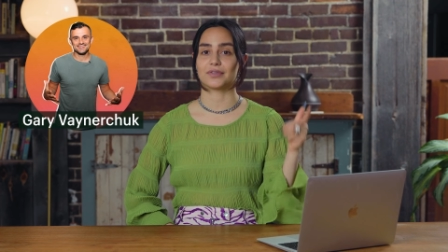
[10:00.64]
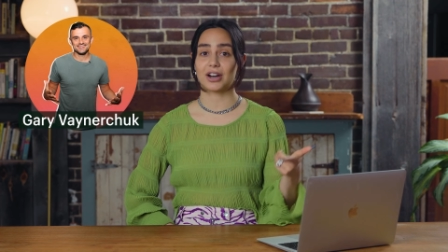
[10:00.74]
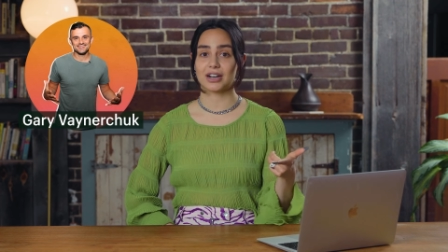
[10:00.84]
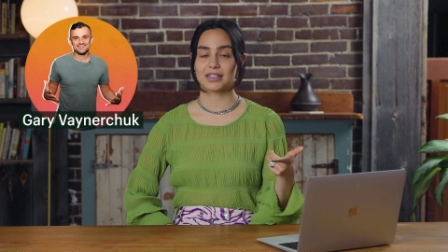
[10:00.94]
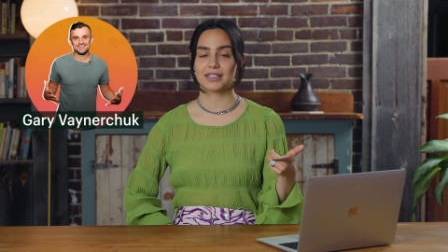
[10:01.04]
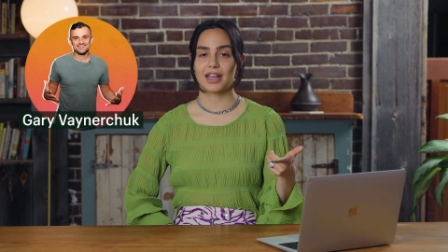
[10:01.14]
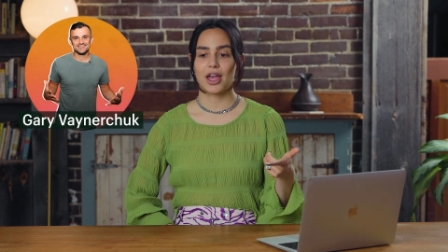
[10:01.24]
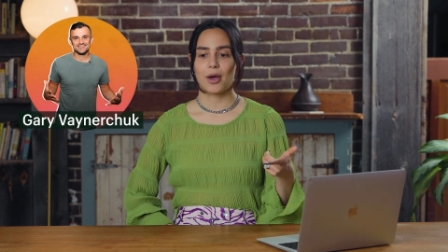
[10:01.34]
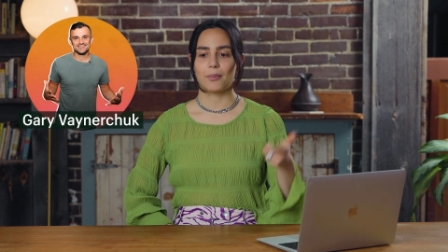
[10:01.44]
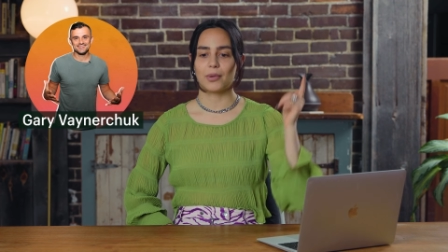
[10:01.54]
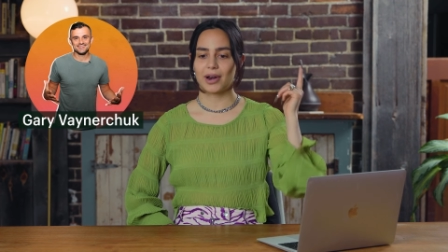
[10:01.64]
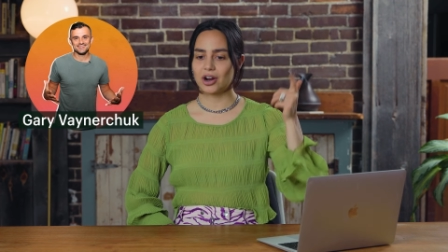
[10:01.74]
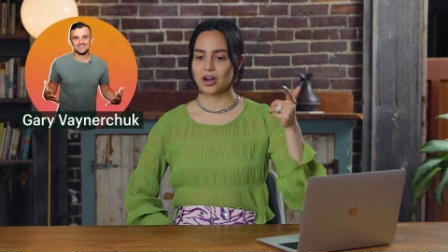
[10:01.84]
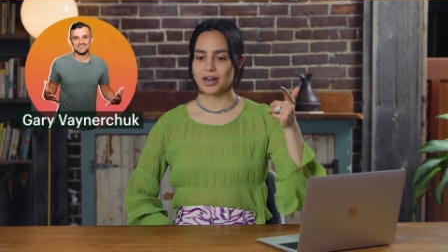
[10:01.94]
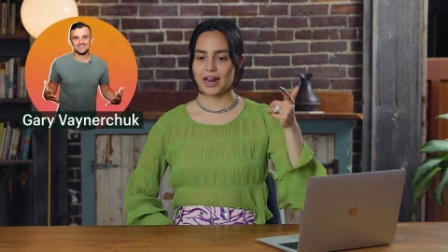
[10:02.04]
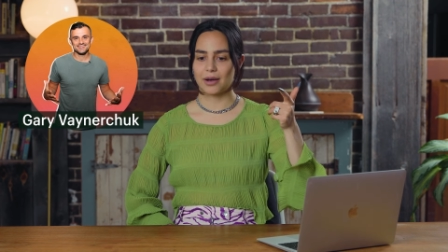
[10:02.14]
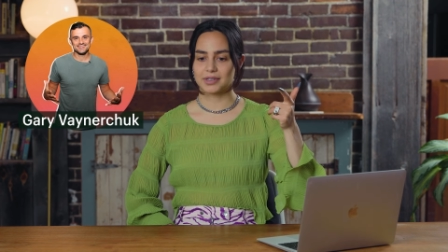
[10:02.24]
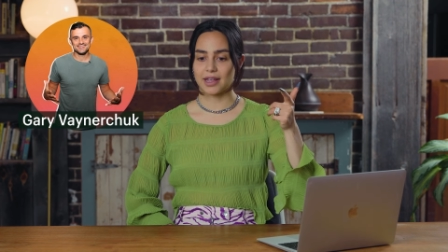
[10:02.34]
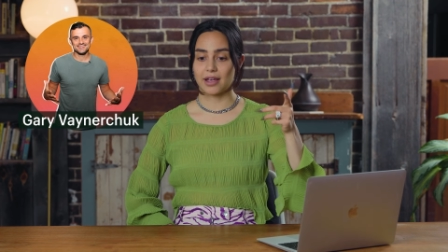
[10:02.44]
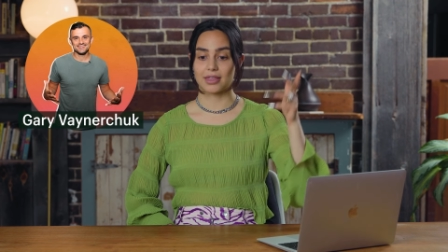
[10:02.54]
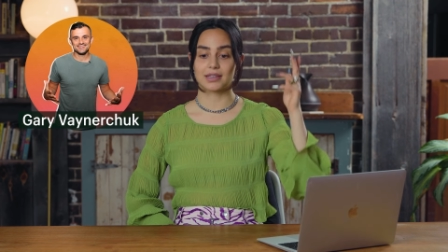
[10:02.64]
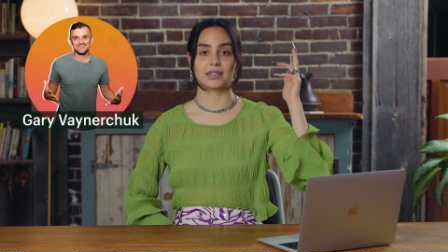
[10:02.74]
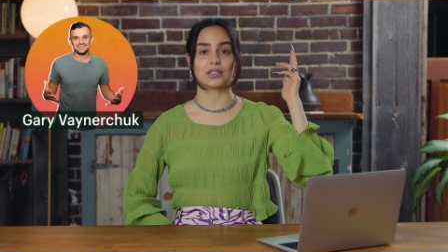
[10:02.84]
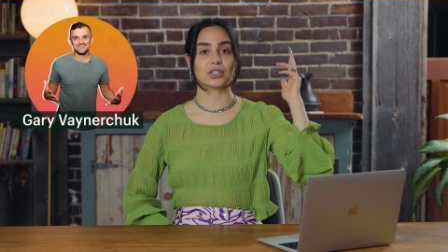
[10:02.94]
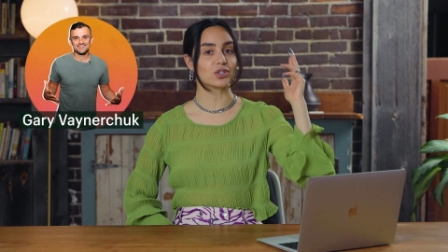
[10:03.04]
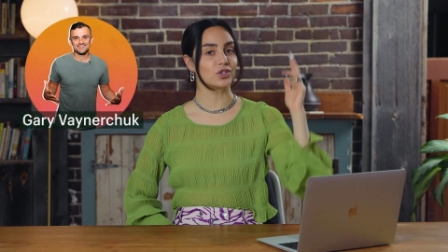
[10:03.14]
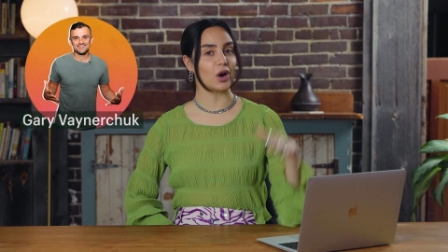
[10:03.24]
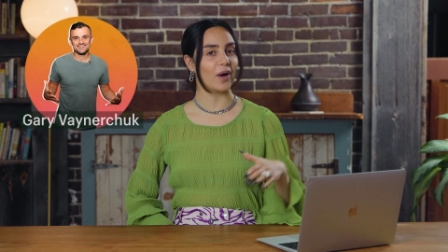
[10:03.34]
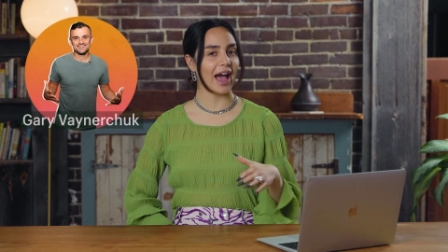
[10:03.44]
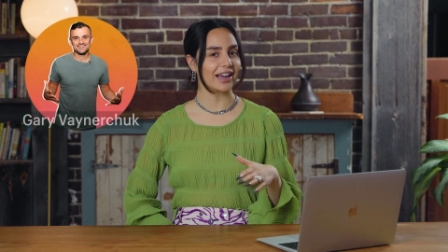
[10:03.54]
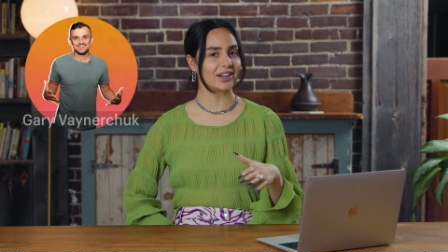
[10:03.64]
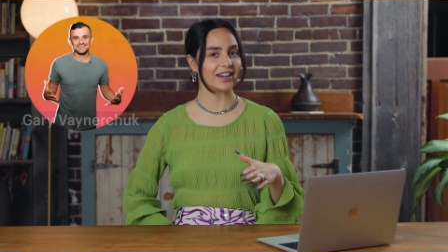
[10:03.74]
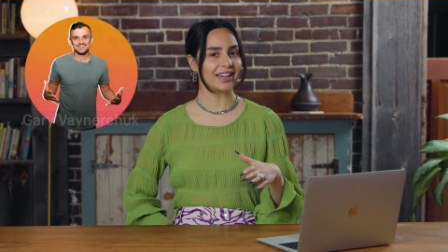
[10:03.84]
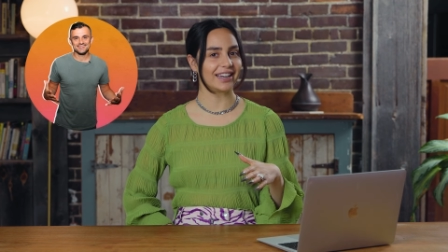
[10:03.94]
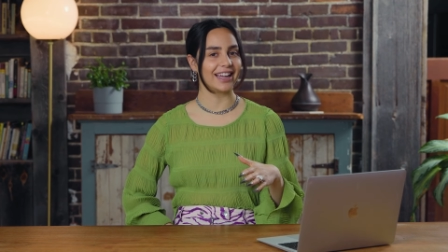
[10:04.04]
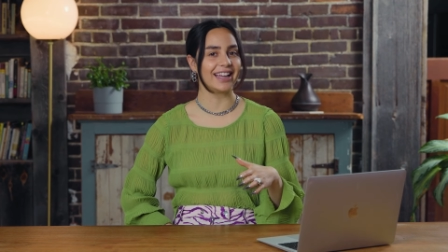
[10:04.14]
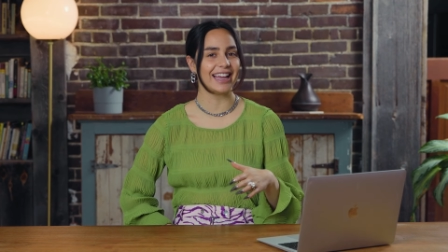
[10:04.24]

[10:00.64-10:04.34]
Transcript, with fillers: first, but when I heard it, I was like, this is so accurate,